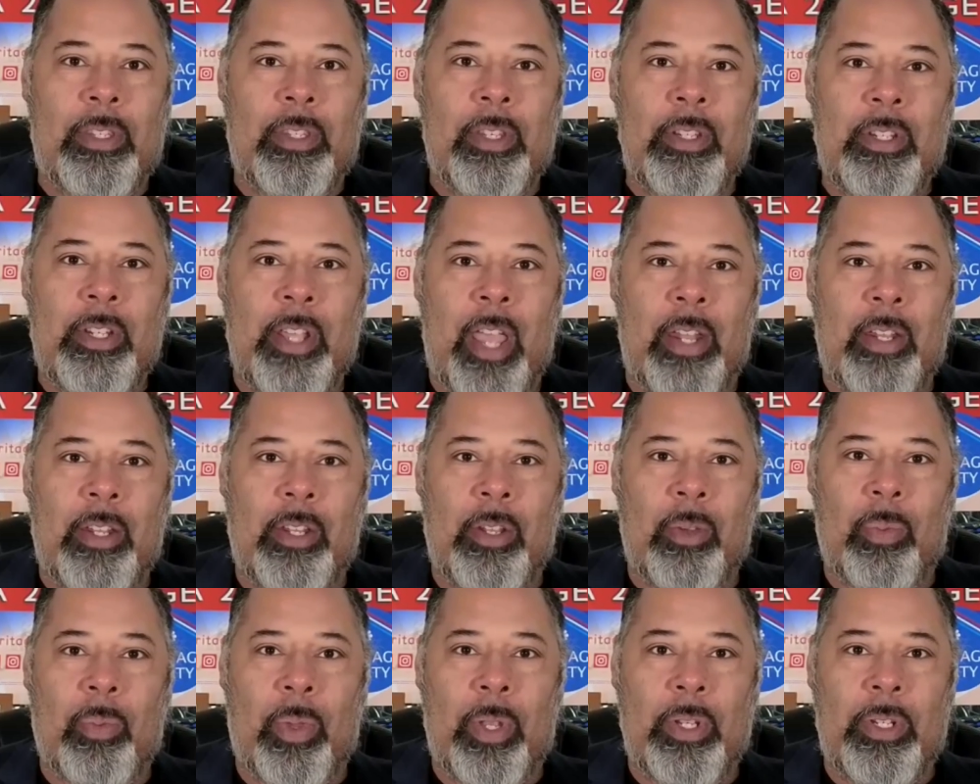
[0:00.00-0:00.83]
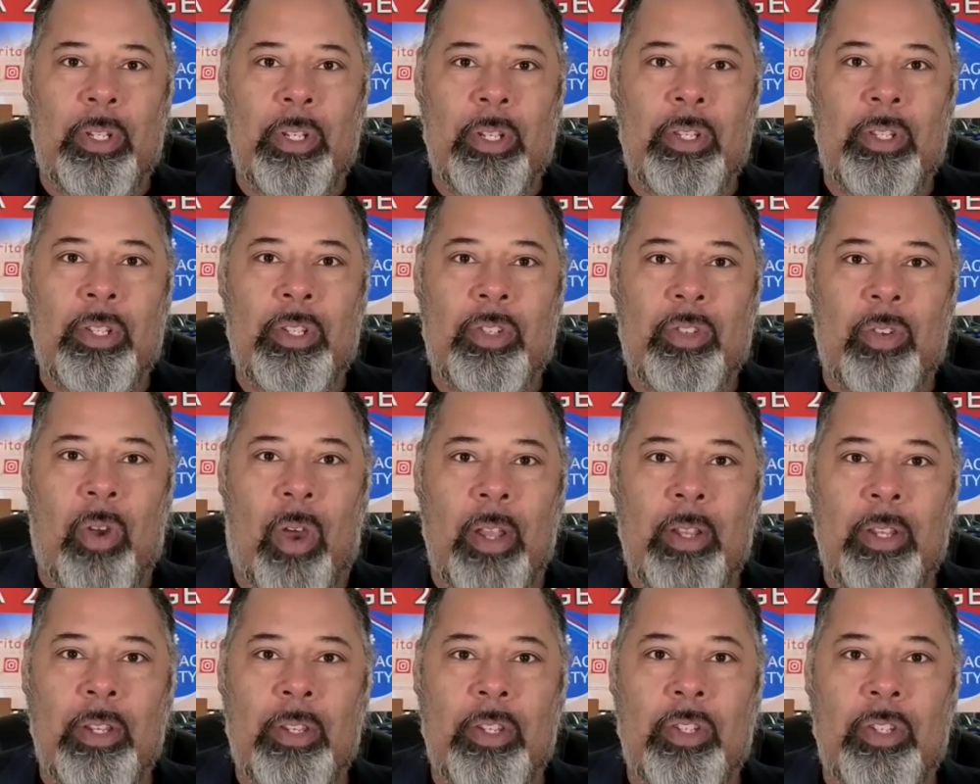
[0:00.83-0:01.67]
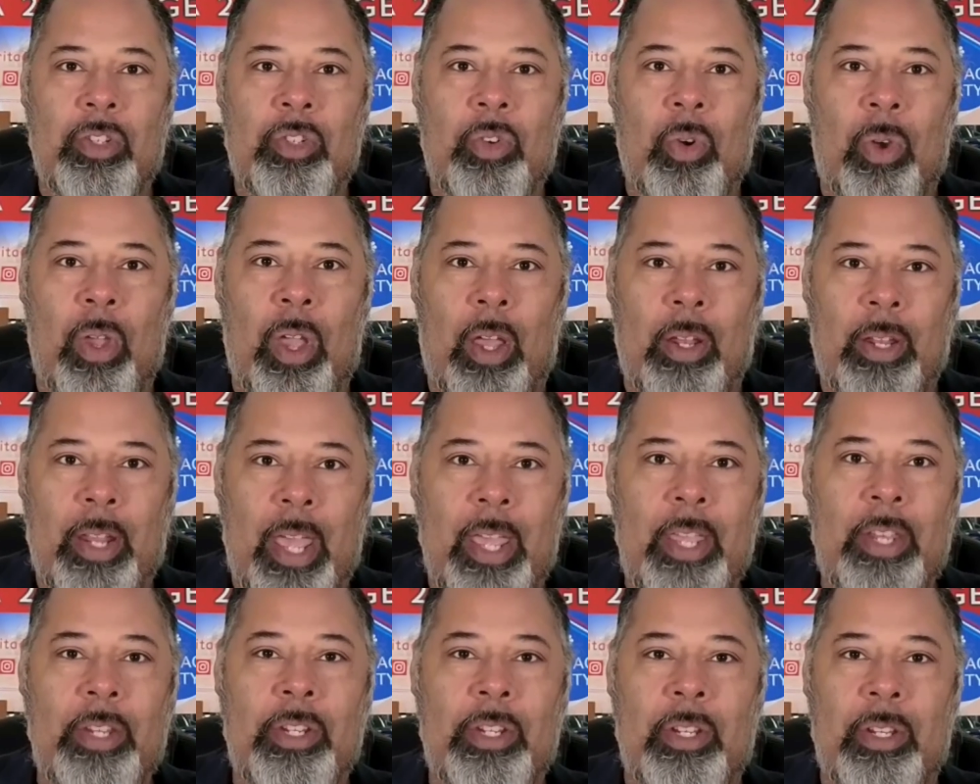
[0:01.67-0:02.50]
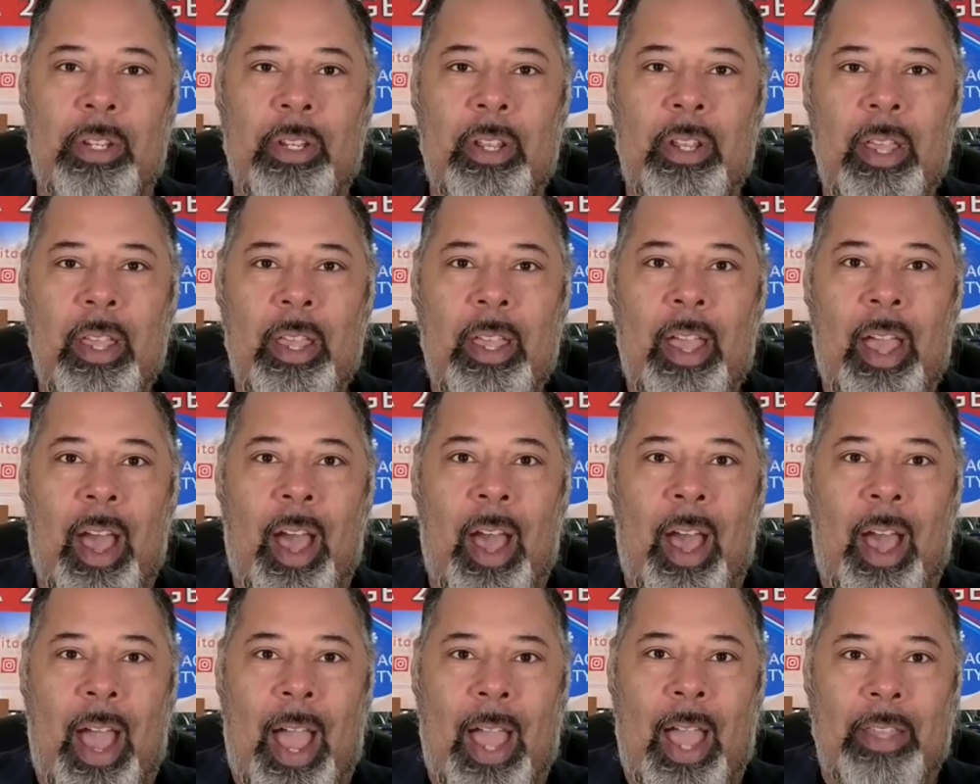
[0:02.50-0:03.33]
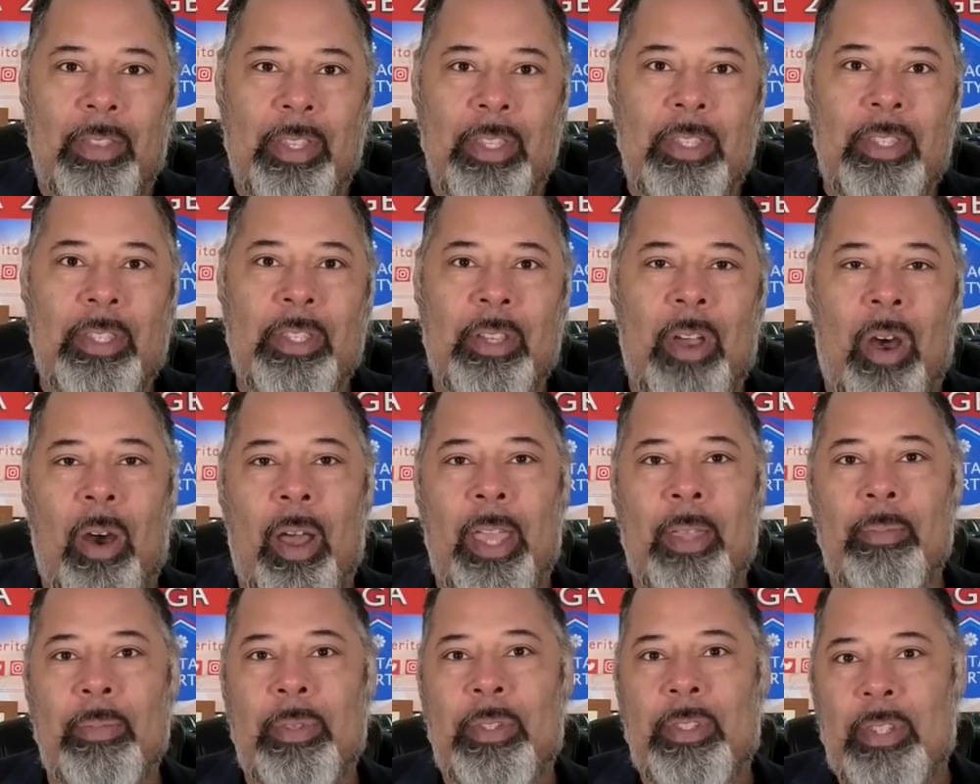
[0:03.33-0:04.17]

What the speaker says: agenda, which is trying to destroy our nation at this time.